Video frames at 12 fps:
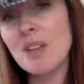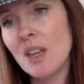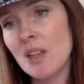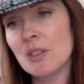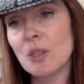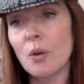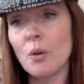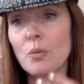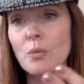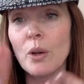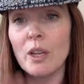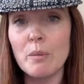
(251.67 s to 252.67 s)
So
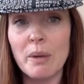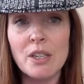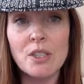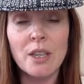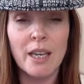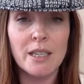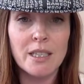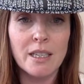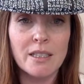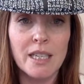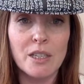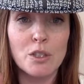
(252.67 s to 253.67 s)
Royal LePage
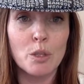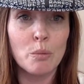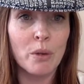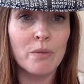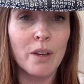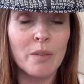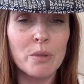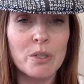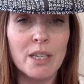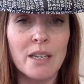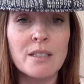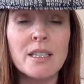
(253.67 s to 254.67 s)
Atlantic takes
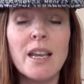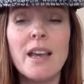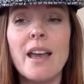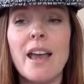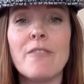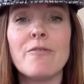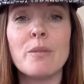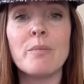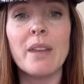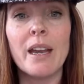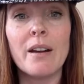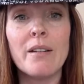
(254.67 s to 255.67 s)
2.5% and from
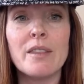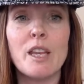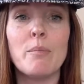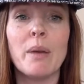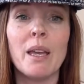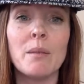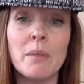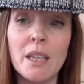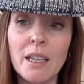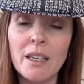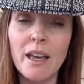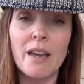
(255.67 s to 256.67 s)
there they pay me,